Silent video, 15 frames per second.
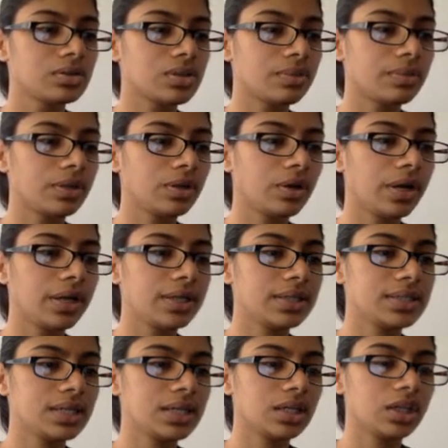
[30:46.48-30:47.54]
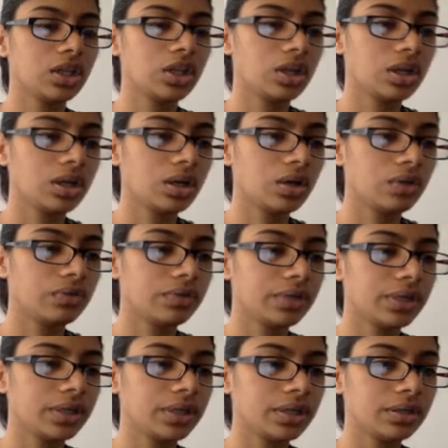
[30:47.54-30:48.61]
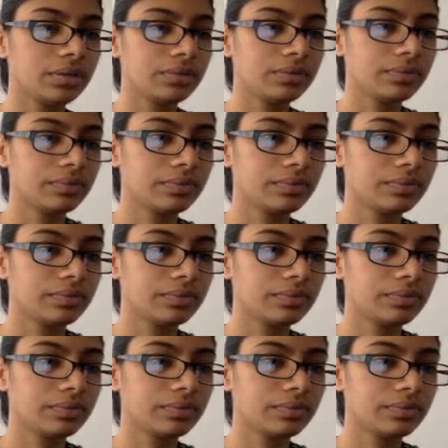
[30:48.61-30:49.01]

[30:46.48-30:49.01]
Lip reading: So I'm going to go ahead and take a look over here.